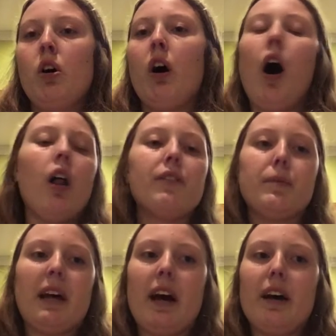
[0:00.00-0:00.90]
all of them
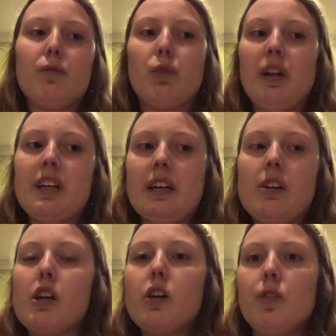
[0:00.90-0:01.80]
that I really didn't
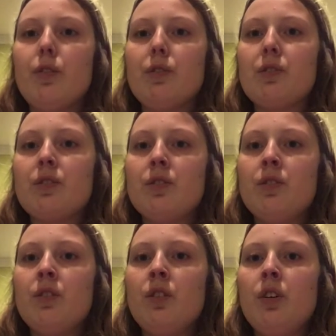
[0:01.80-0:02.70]
use.
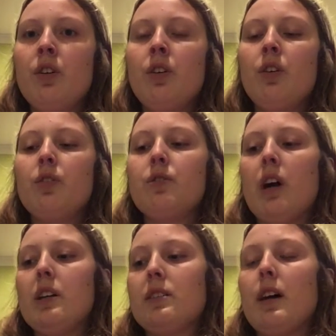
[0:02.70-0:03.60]
So
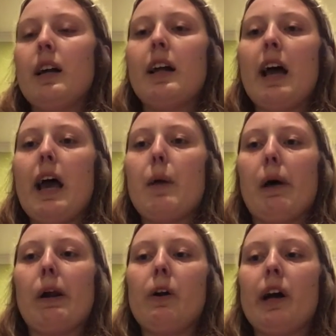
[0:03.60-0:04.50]
I decided, hey,
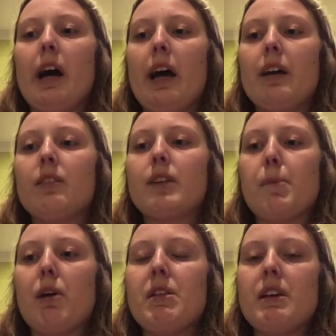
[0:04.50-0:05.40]
why don't I
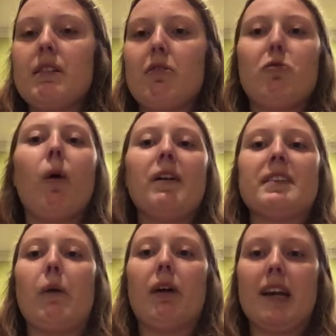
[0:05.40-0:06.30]
separate these into ones
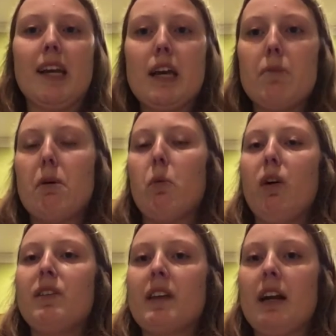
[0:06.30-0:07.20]
I want to keep and
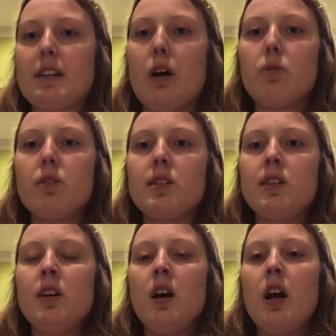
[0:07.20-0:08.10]
ones that I don't.
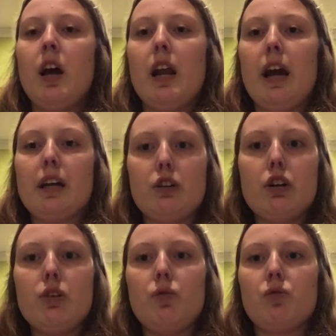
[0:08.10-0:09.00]
And I could
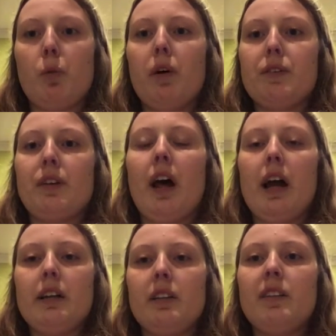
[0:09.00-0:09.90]
use the ones
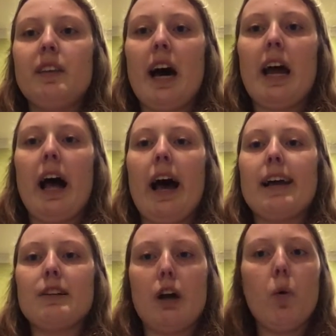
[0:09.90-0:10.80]
that
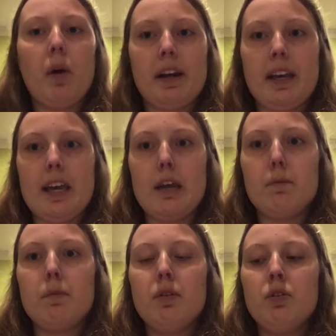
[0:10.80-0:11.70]
I don't want to keep